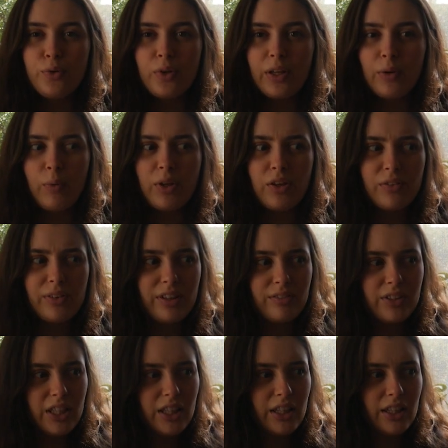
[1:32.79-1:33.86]
Like when you're
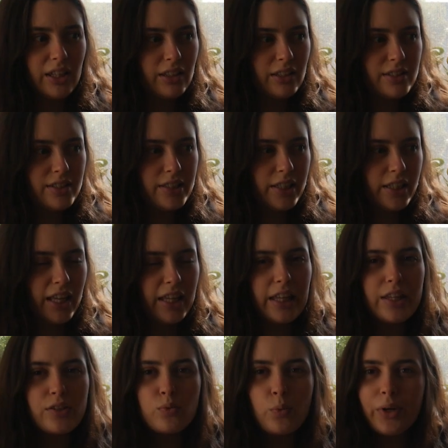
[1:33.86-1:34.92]
living in a city, at
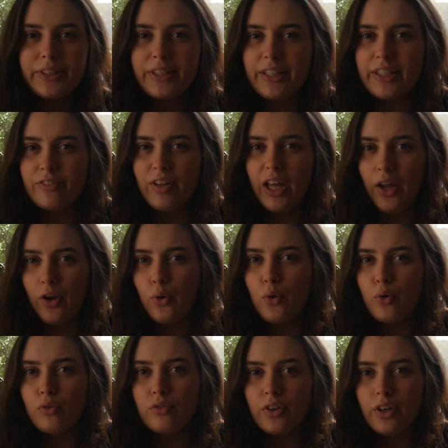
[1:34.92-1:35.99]
least one like
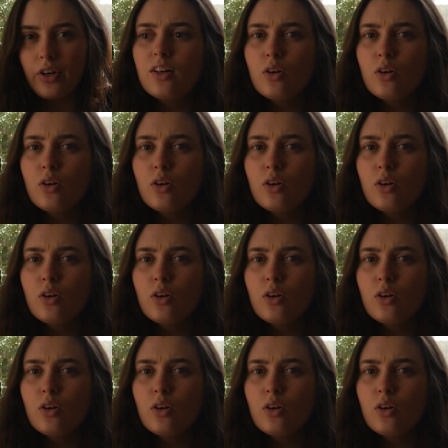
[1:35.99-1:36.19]
Vancouver,